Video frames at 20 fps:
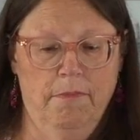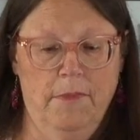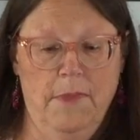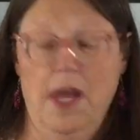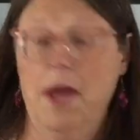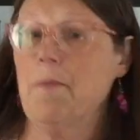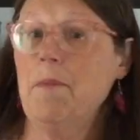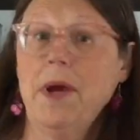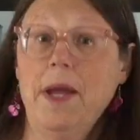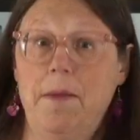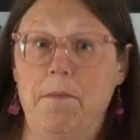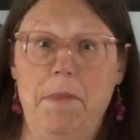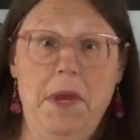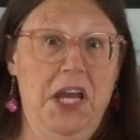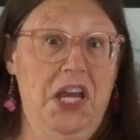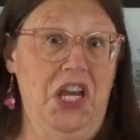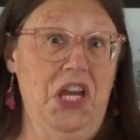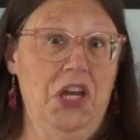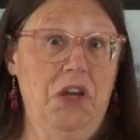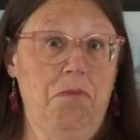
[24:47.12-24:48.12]
It might
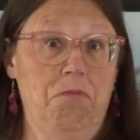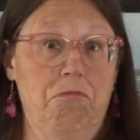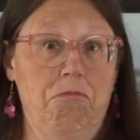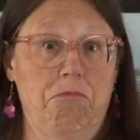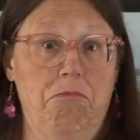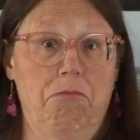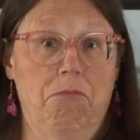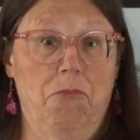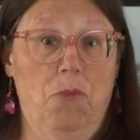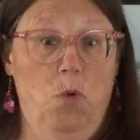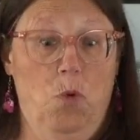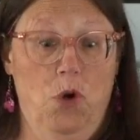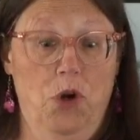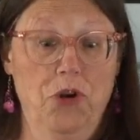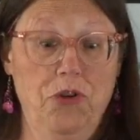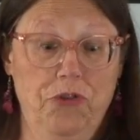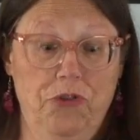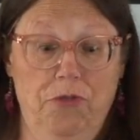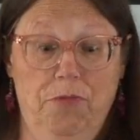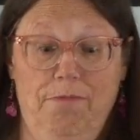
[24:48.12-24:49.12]
make it
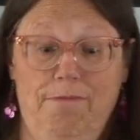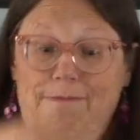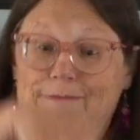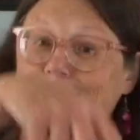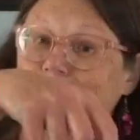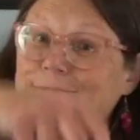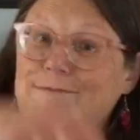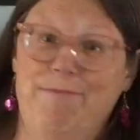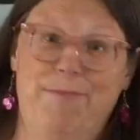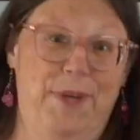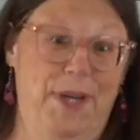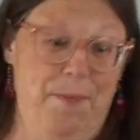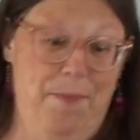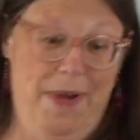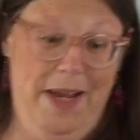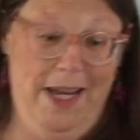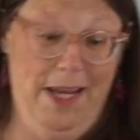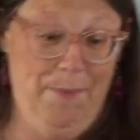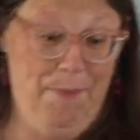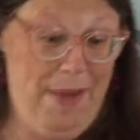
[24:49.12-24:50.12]
worse, but it
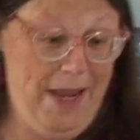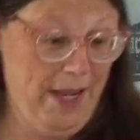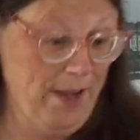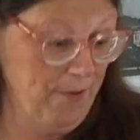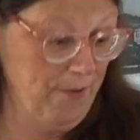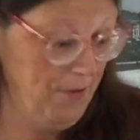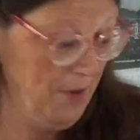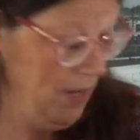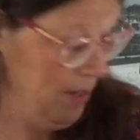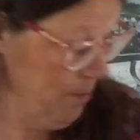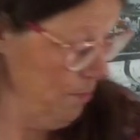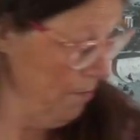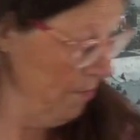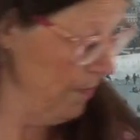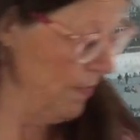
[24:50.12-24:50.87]
might make it fun.